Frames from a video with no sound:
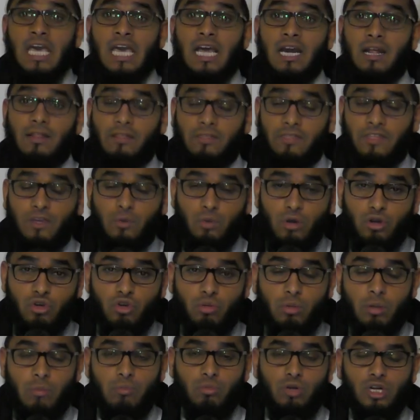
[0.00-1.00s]
Another thing we need
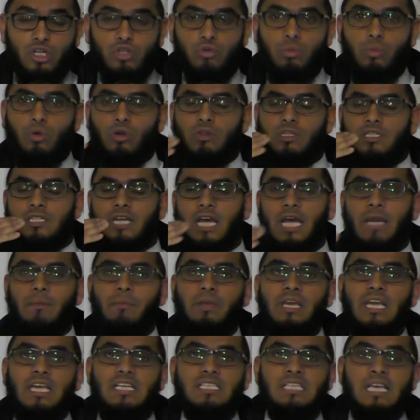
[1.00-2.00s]
to remember all the
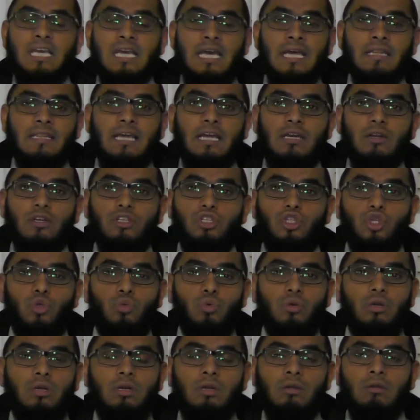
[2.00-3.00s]
time is that
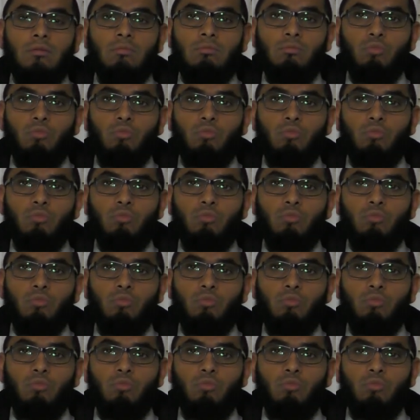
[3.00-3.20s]
you will,